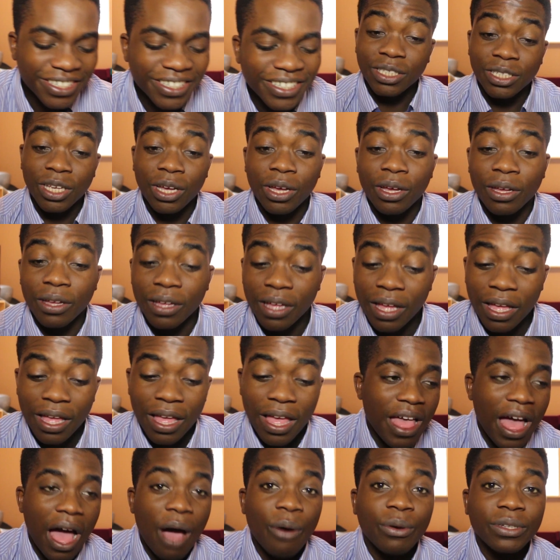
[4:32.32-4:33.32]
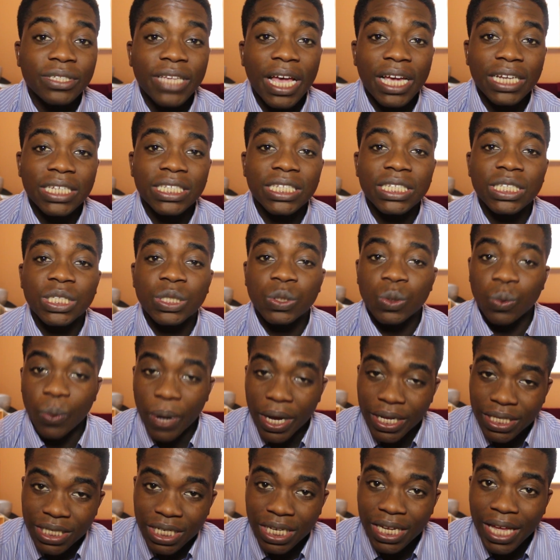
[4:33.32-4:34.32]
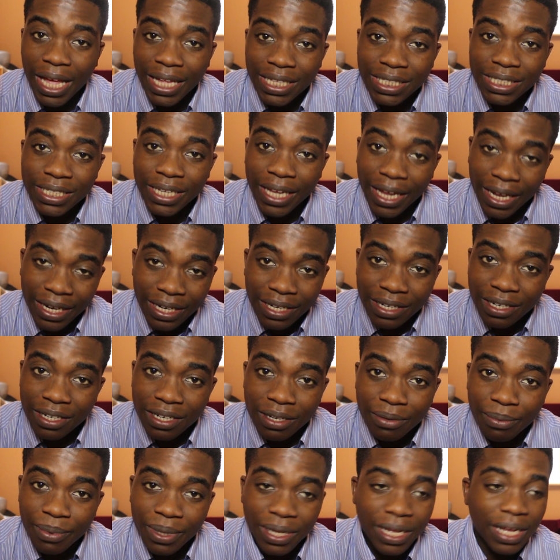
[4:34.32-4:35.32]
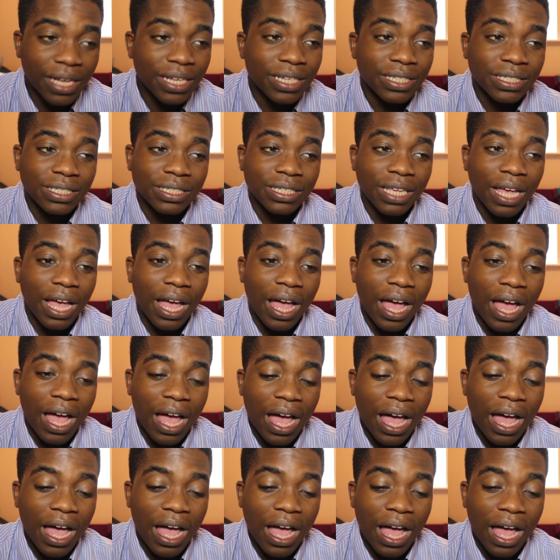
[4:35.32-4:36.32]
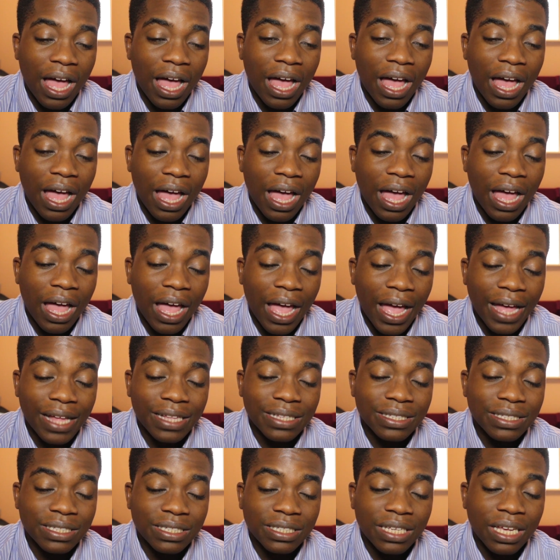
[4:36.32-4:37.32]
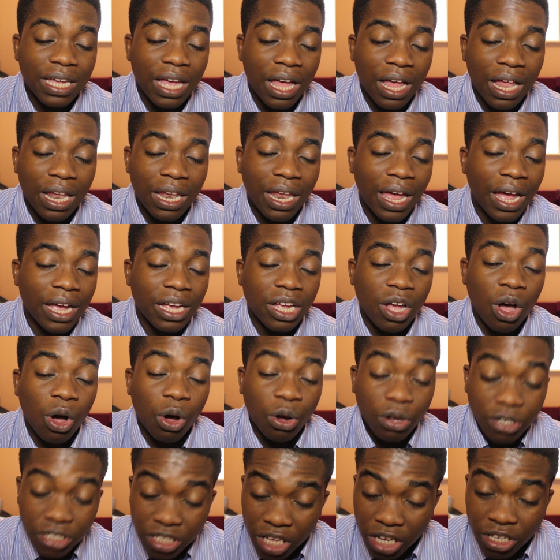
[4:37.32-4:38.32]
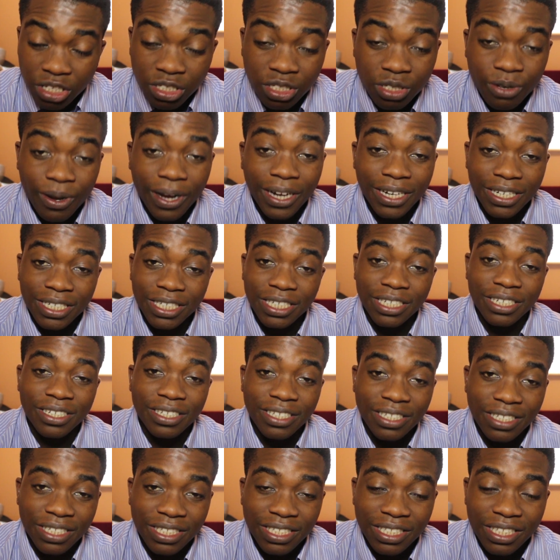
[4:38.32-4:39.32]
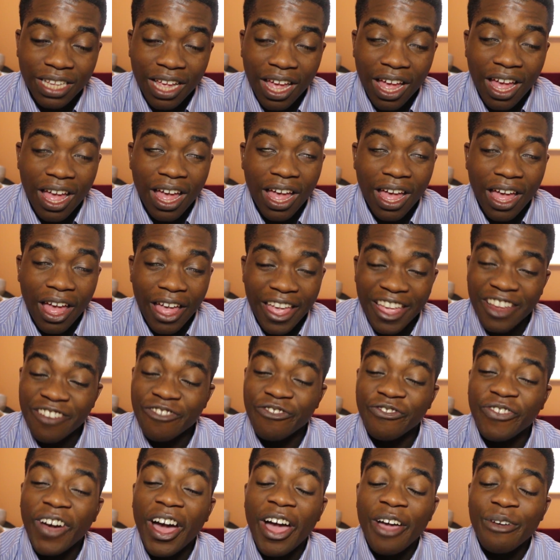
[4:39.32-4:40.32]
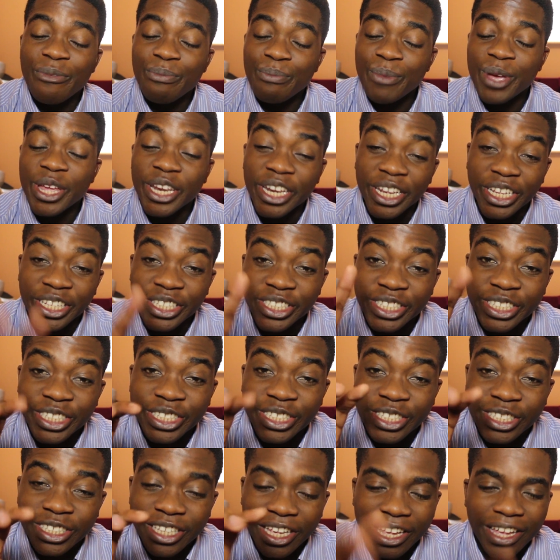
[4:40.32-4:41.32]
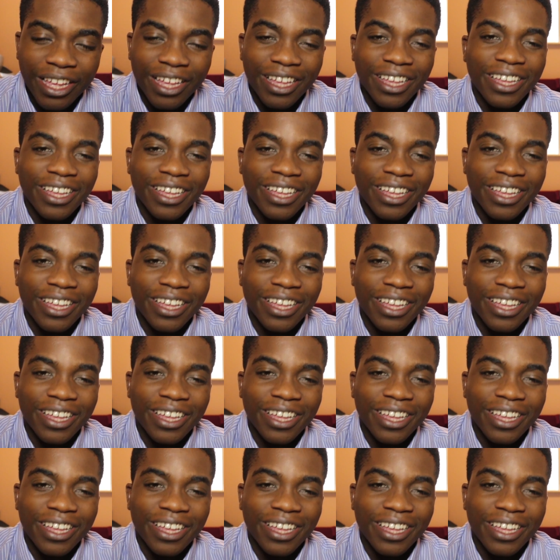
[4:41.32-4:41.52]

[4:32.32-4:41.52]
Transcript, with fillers: so I was actually sweating at the end because I, I answer like all those questions in five minutes.